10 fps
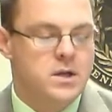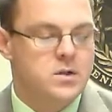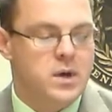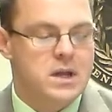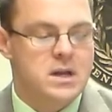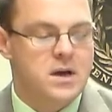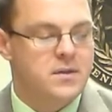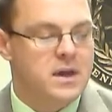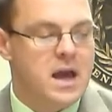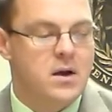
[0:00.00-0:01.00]
So again,
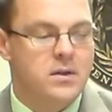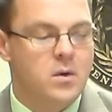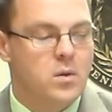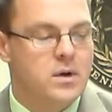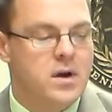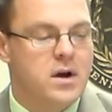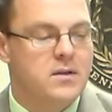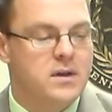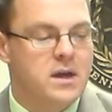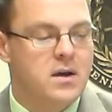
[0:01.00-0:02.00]
nothing out of the ordinary.
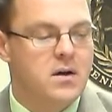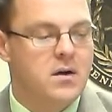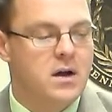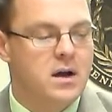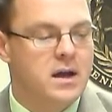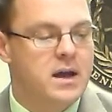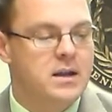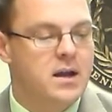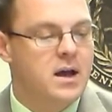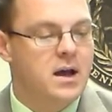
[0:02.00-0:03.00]
I think here,
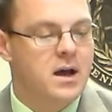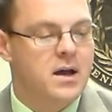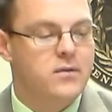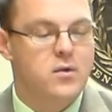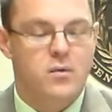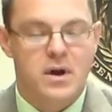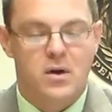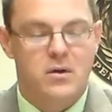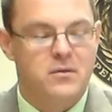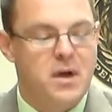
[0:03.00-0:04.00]
again, if you've read
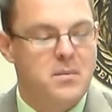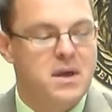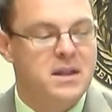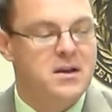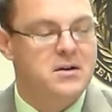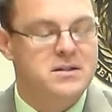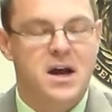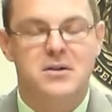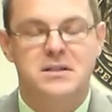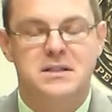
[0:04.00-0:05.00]
all of them in their
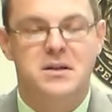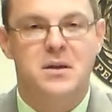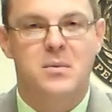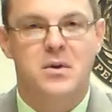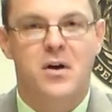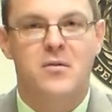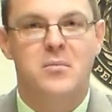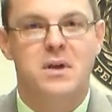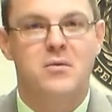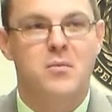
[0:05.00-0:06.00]
entire detail, they would
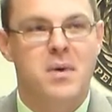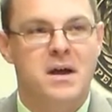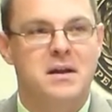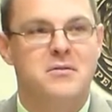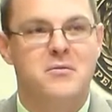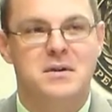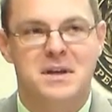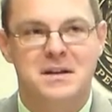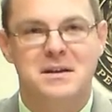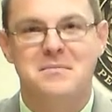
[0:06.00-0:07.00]
often be repetitive and
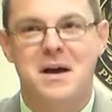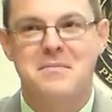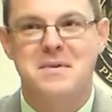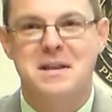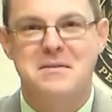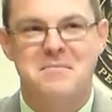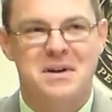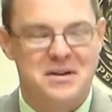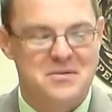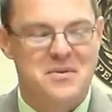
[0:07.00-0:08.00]
redundant in my opinion,
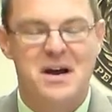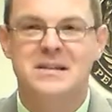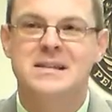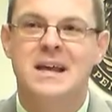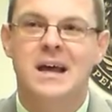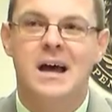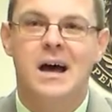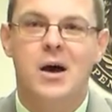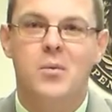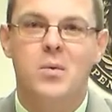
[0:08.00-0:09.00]
but otherwise,
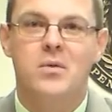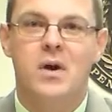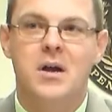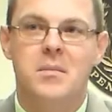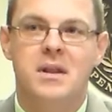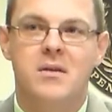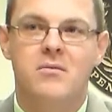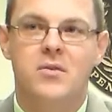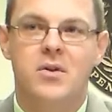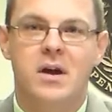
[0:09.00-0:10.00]
we would recommend them
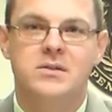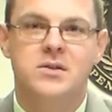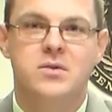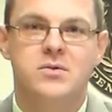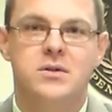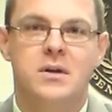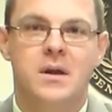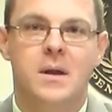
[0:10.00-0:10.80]
for your execution.